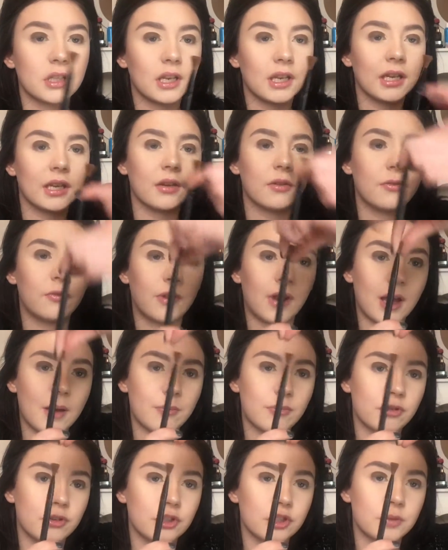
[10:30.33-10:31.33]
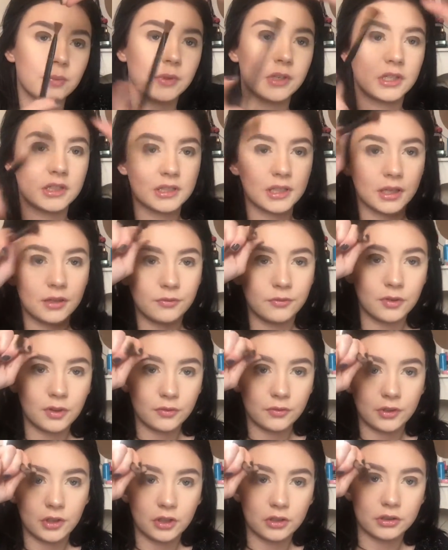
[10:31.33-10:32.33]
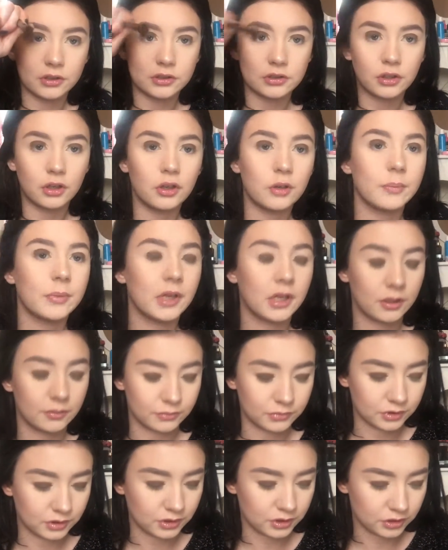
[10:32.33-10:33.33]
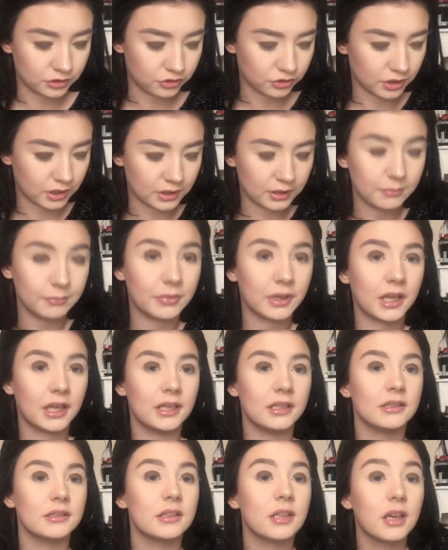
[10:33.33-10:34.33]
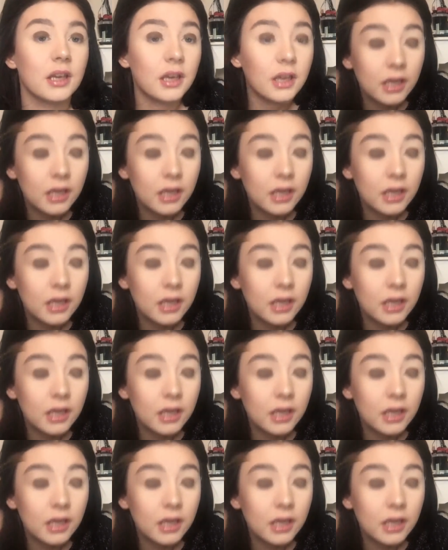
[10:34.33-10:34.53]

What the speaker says: They're like a flat brush, but it's like fluffy on the top, and I'm gonna try and blend